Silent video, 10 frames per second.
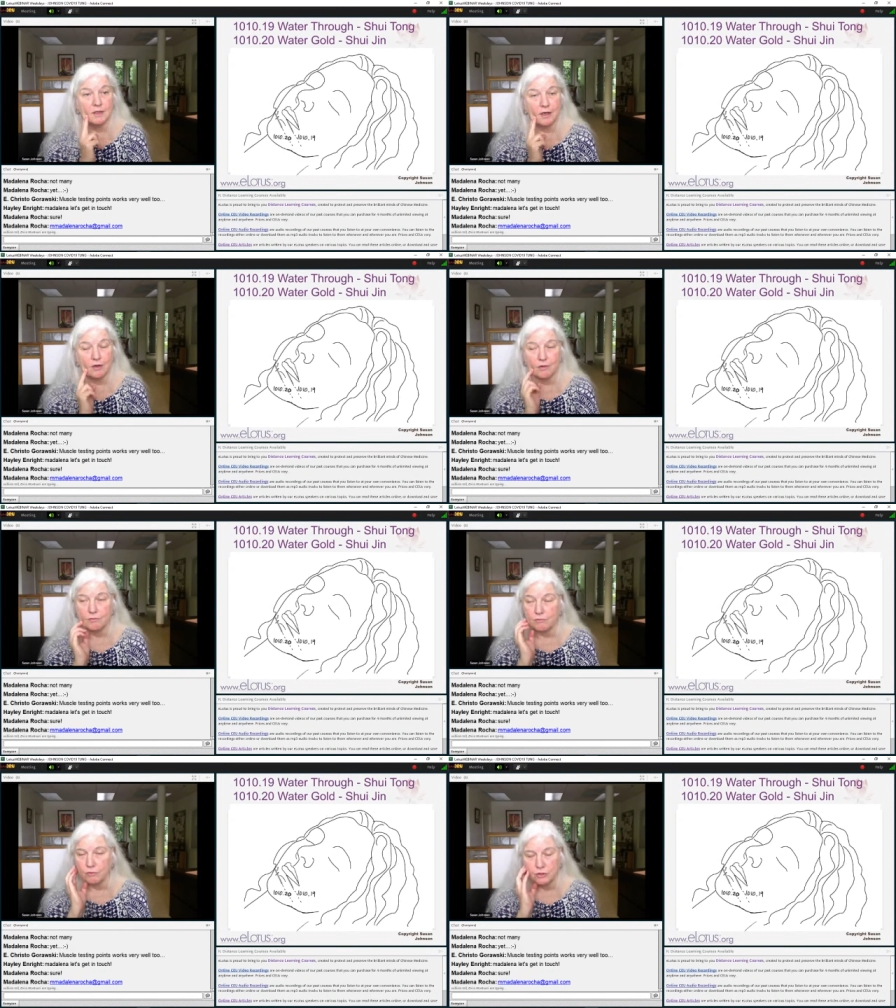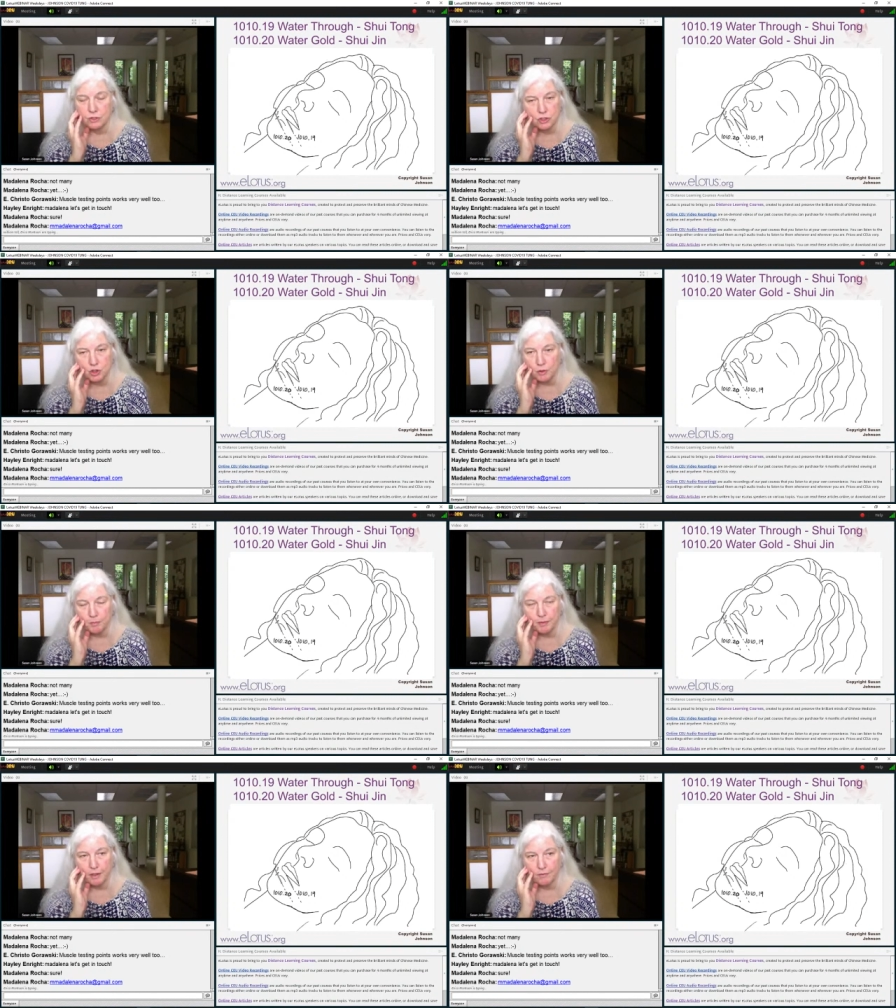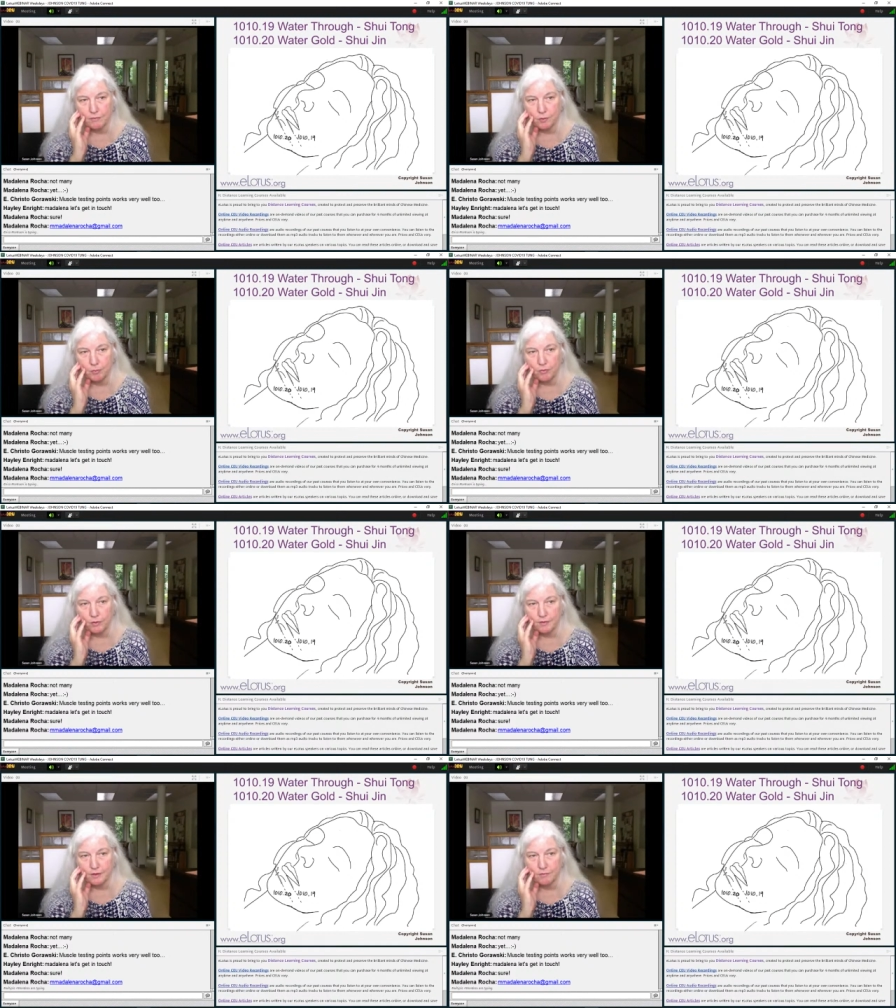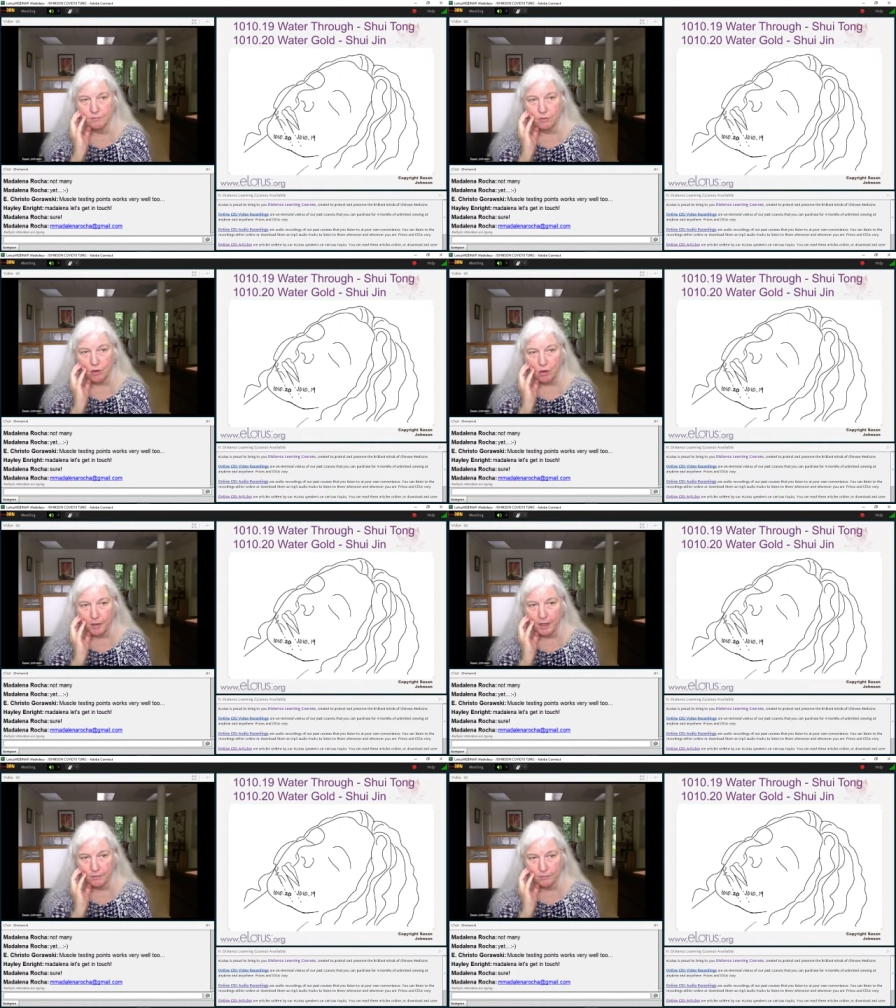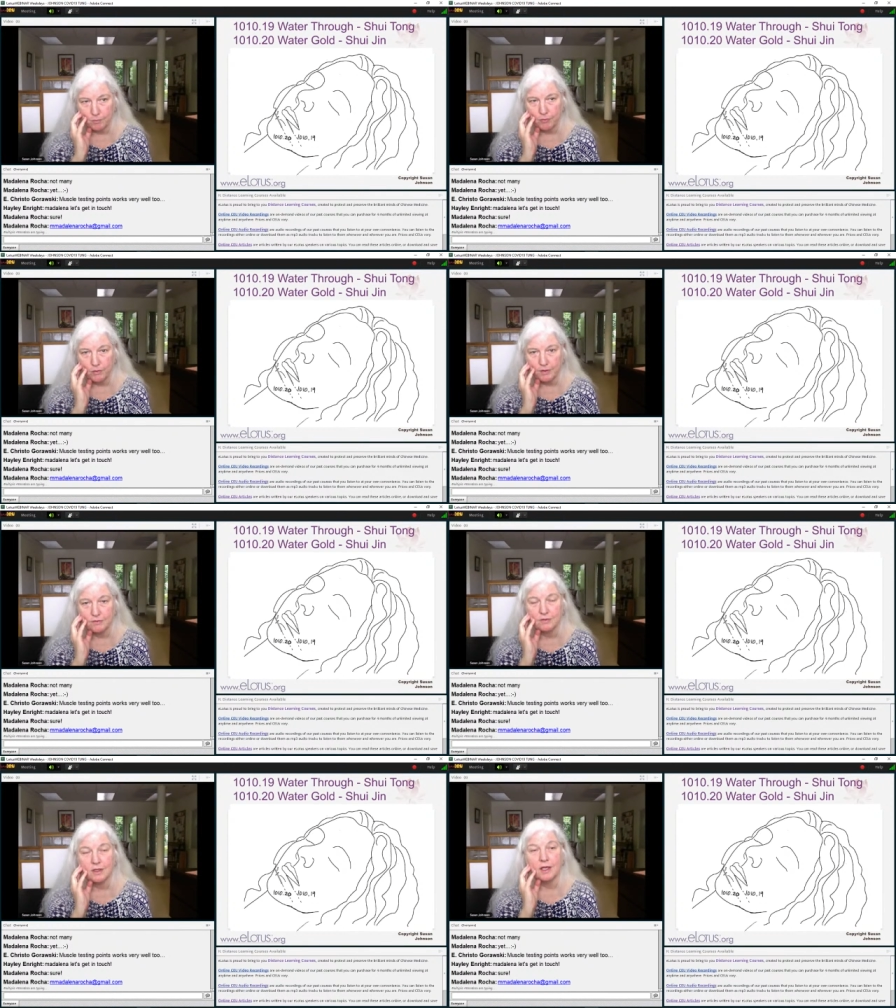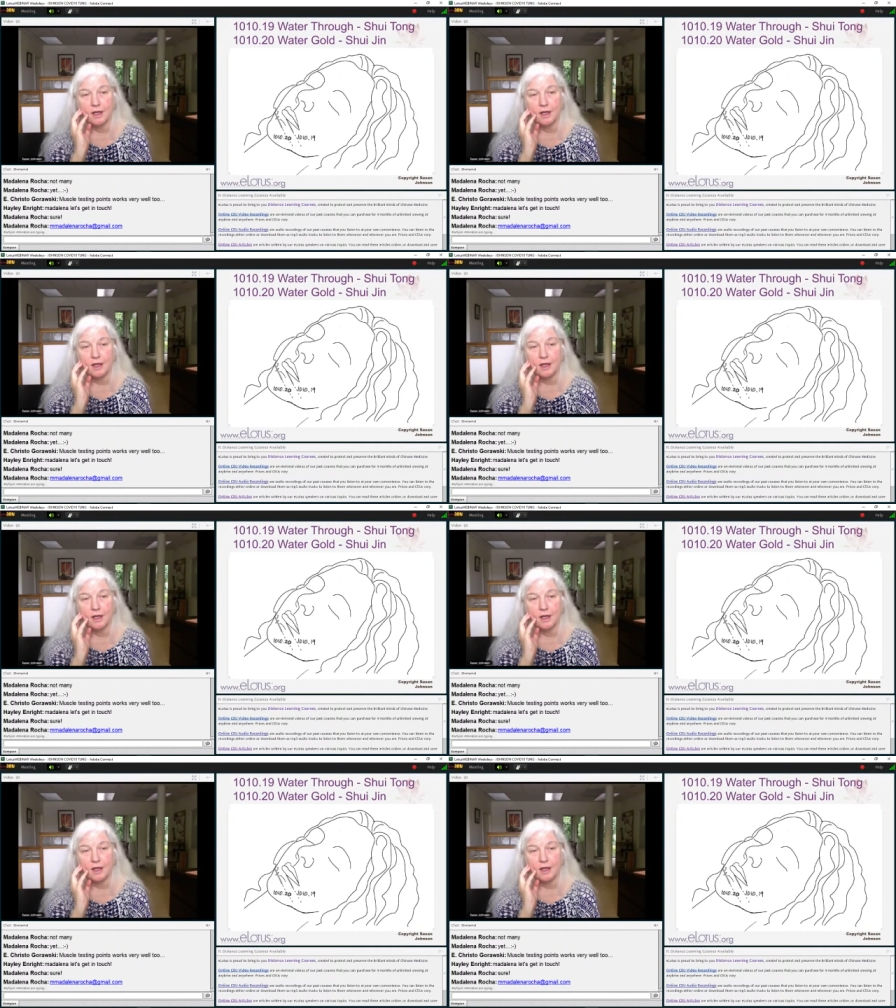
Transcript: They're super powerful points, and all powerful points